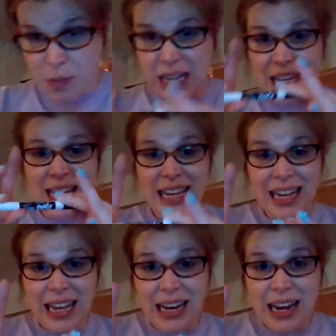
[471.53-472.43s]
be
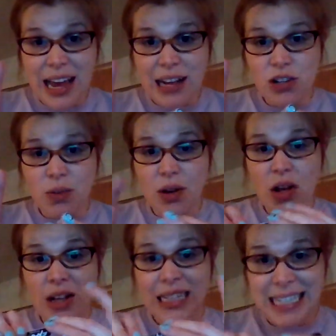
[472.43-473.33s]
E
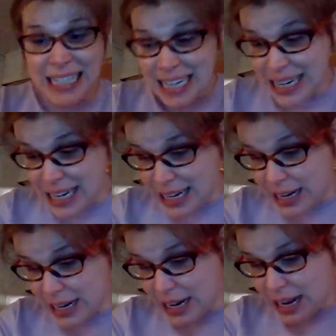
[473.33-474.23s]
natural,
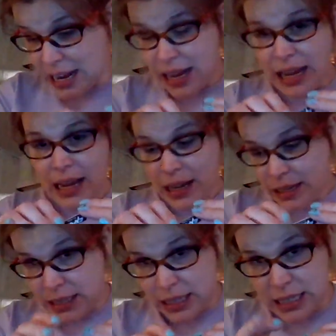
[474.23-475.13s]
D,
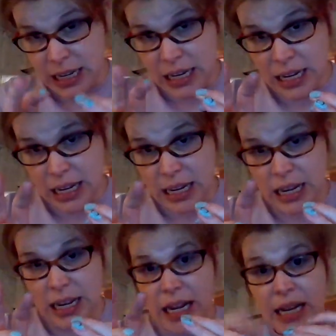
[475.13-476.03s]

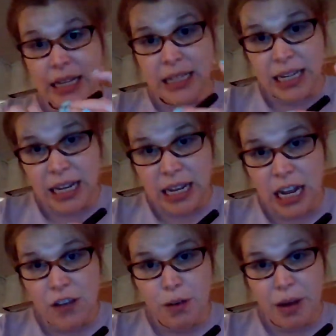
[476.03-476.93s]
C,
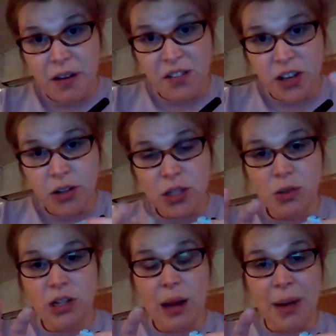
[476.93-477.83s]
D for my flutes.
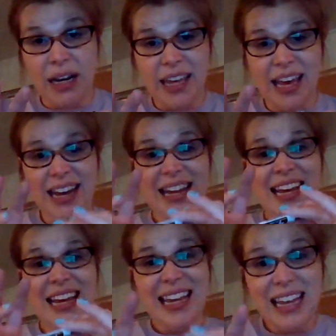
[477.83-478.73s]
Do that button again.
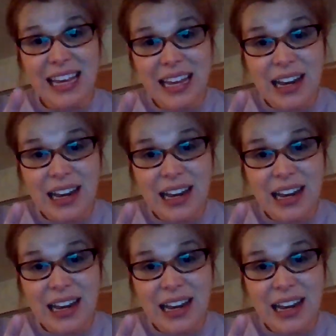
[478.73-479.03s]
E